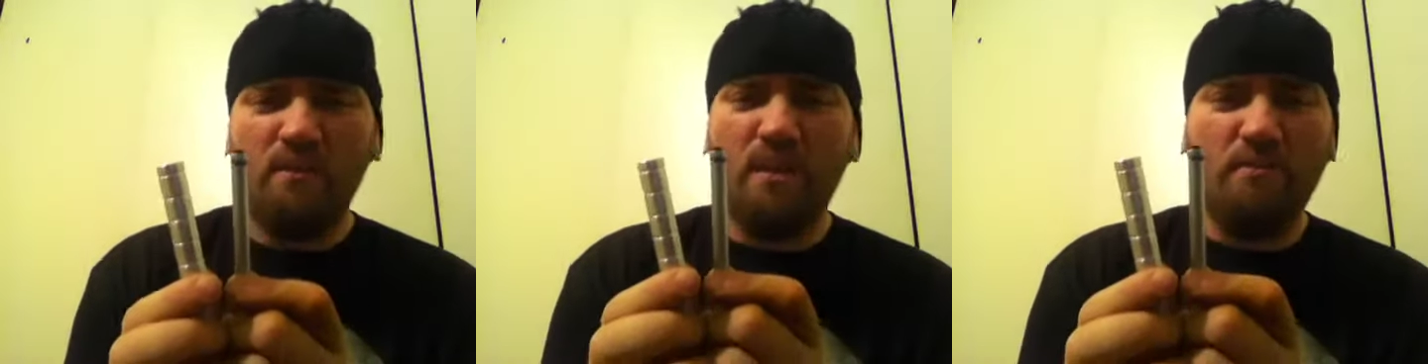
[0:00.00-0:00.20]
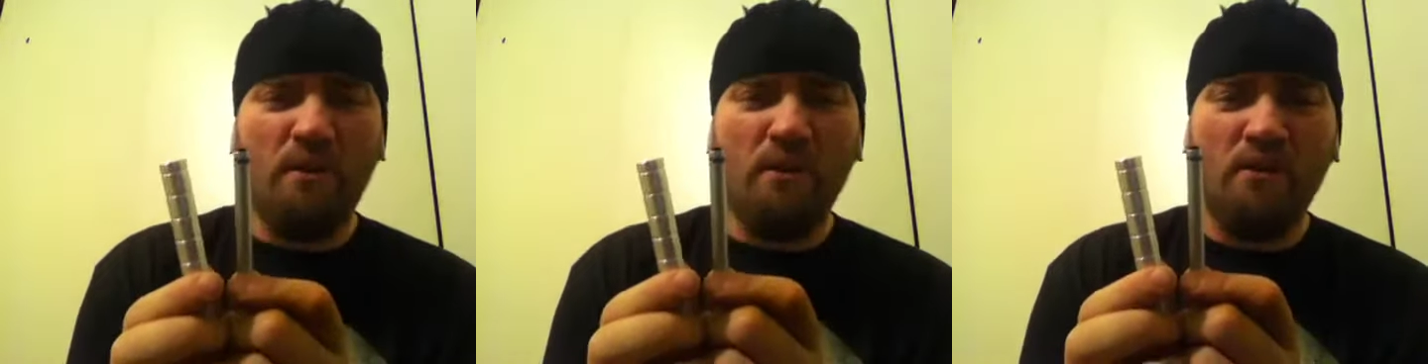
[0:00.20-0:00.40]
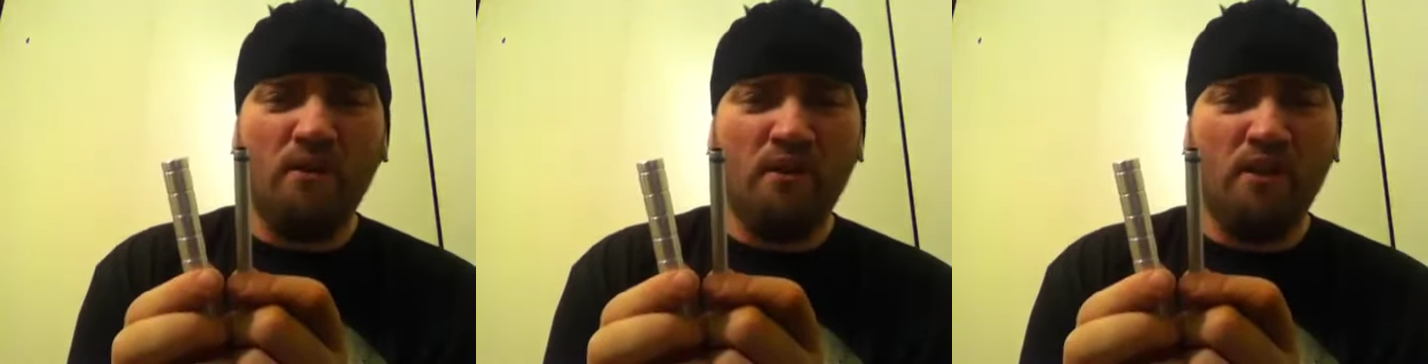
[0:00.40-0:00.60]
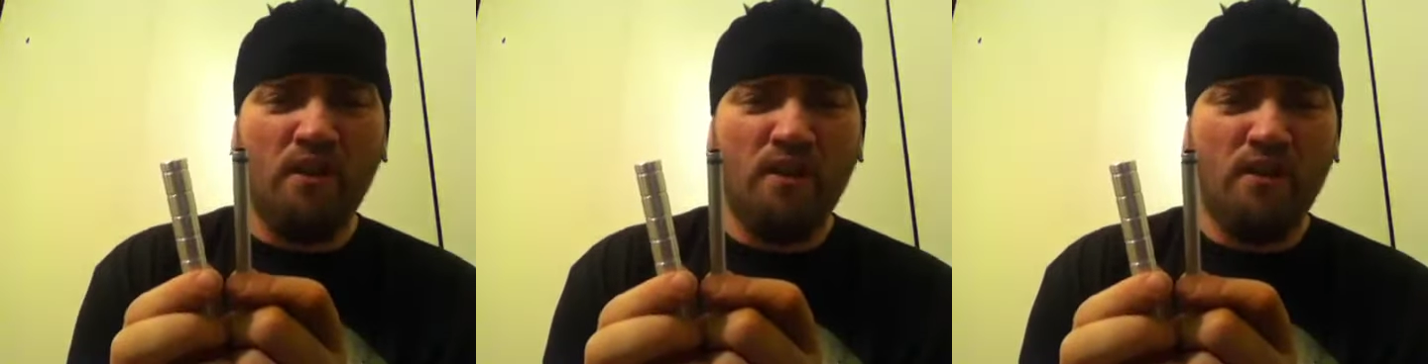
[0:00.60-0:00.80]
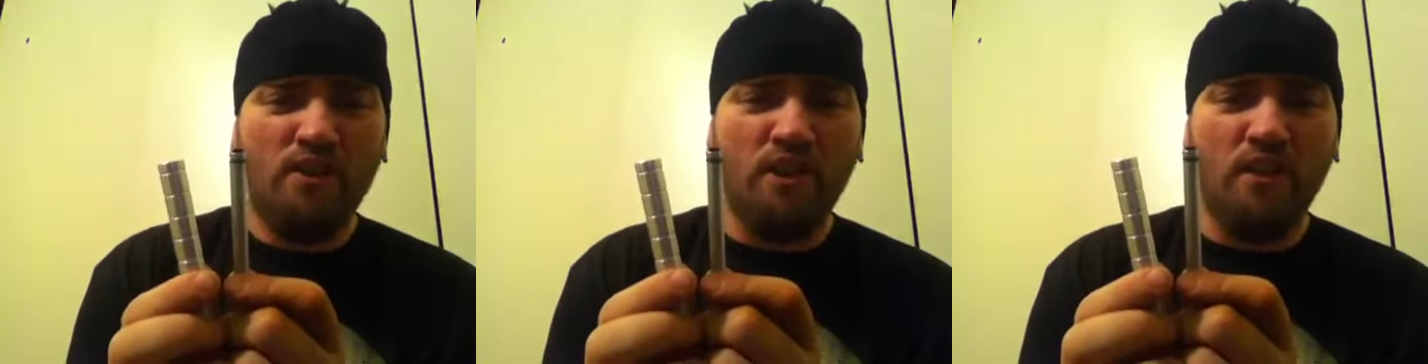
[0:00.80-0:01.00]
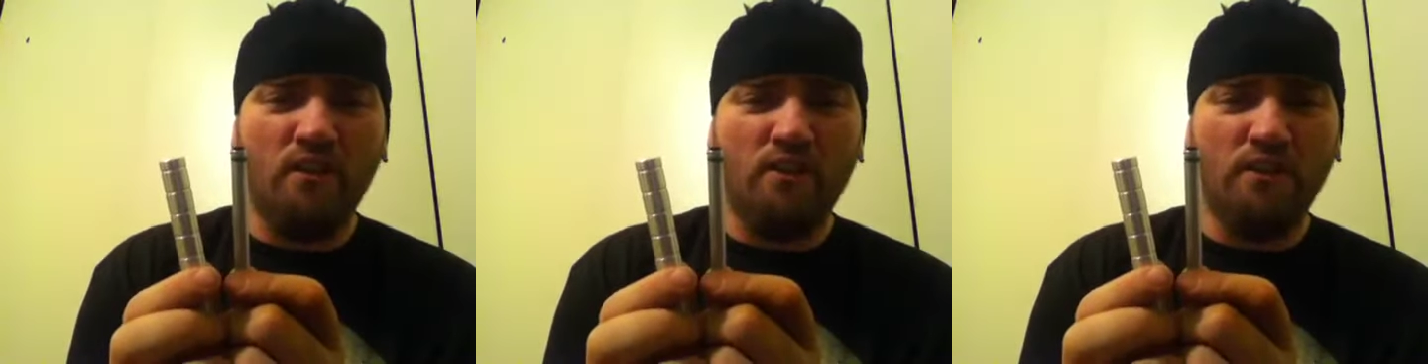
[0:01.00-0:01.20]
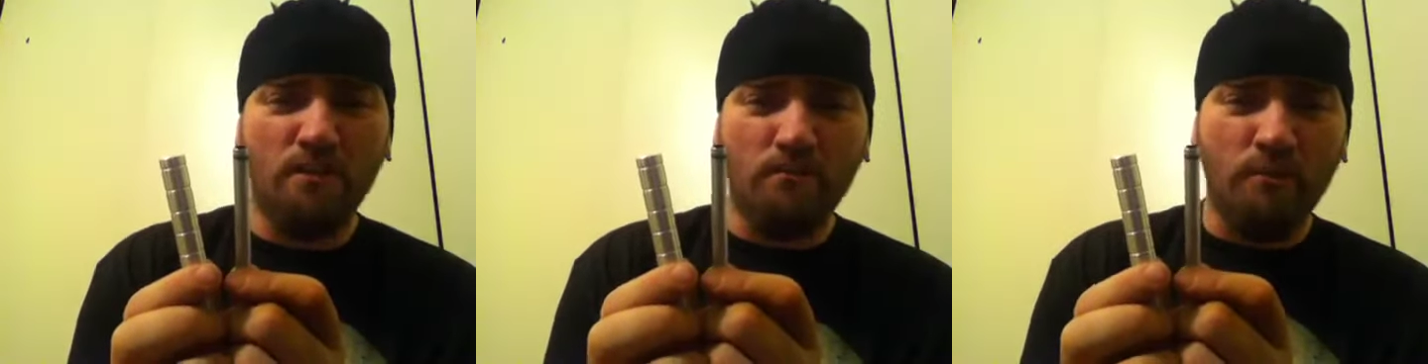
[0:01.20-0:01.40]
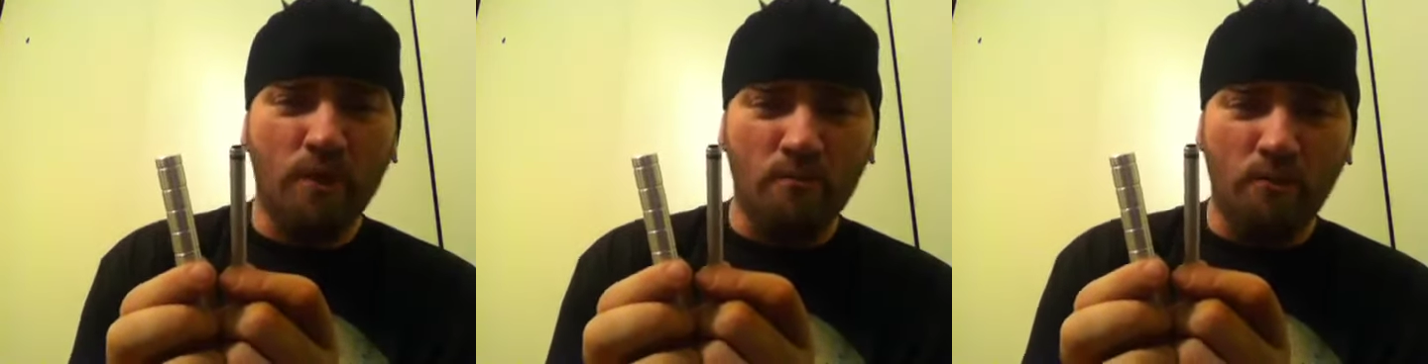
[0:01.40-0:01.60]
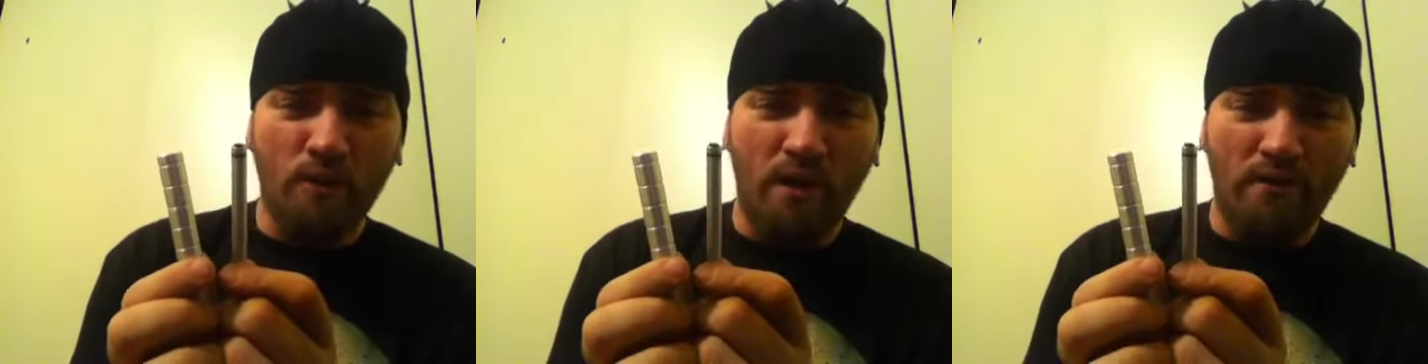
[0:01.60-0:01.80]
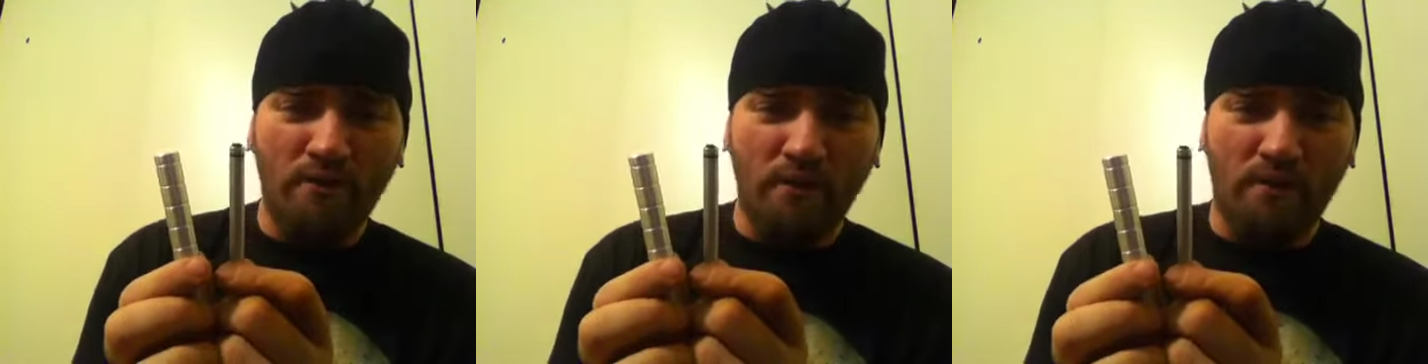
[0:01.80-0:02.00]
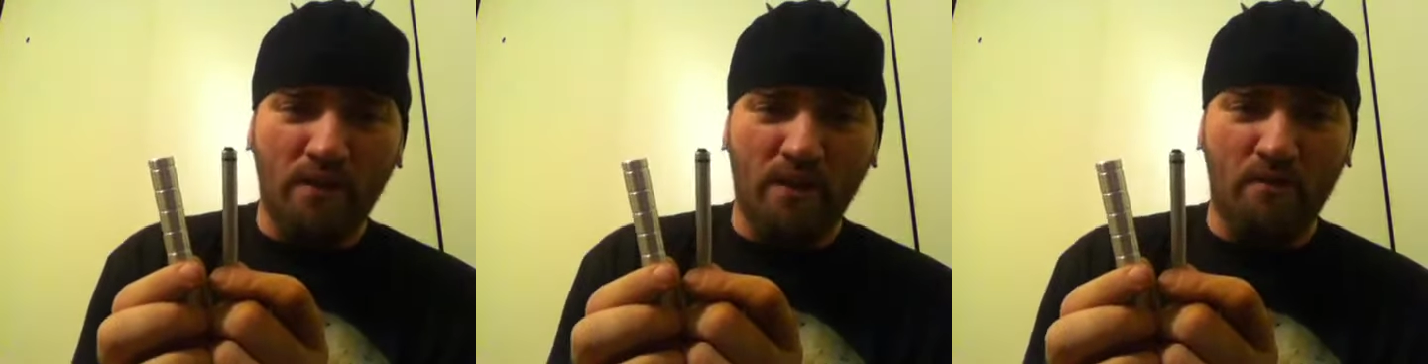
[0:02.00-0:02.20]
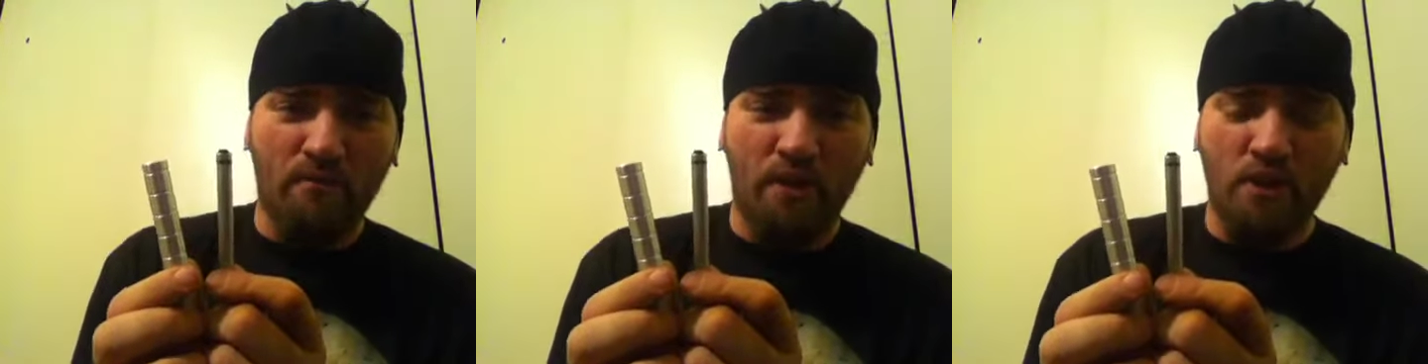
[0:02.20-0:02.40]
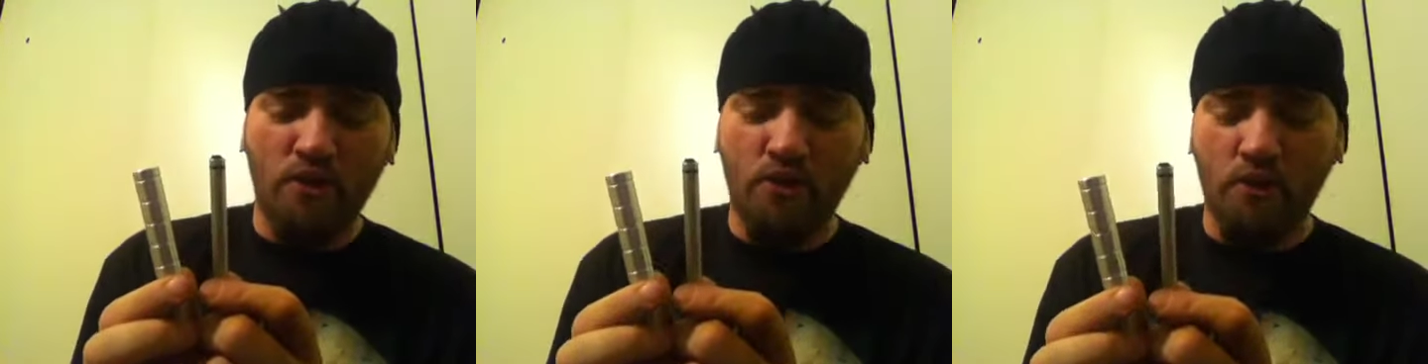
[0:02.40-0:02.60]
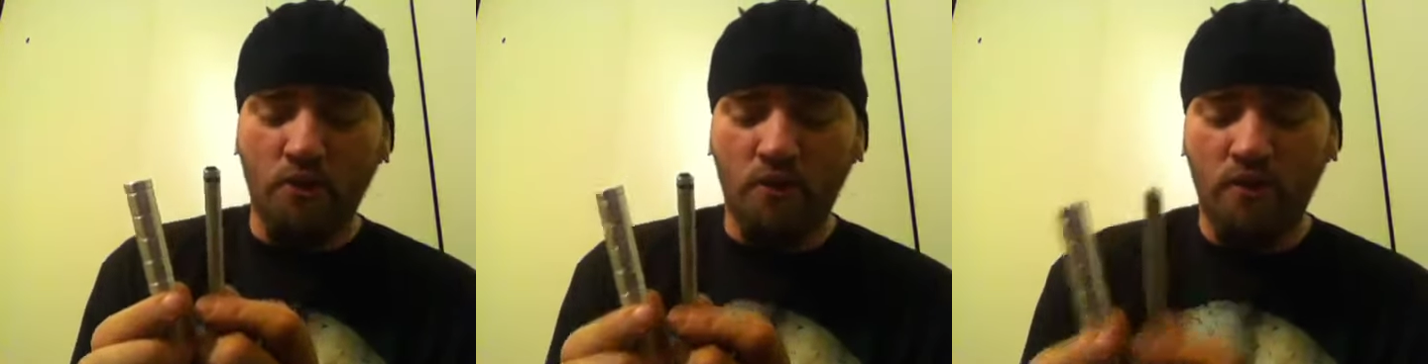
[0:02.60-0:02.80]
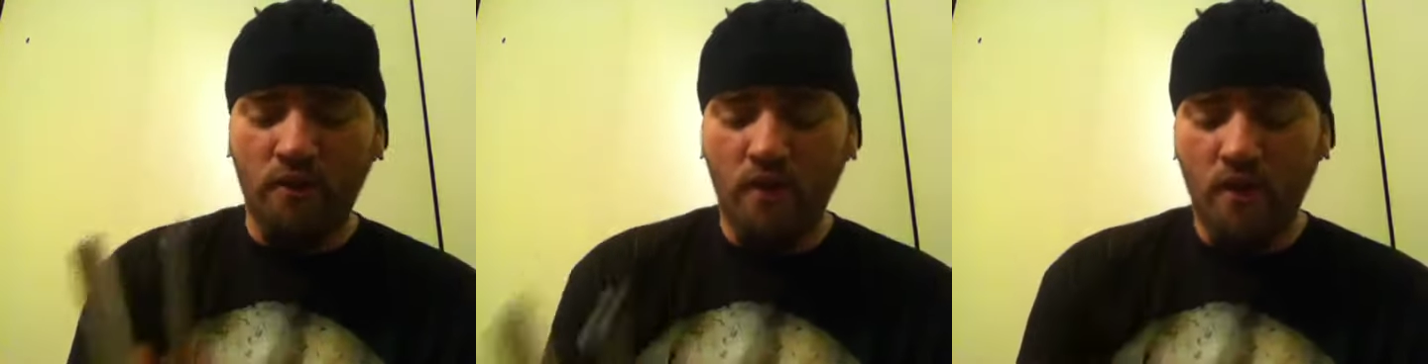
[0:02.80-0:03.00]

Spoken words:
I'm not going to chunk some number out there that I'm not sure,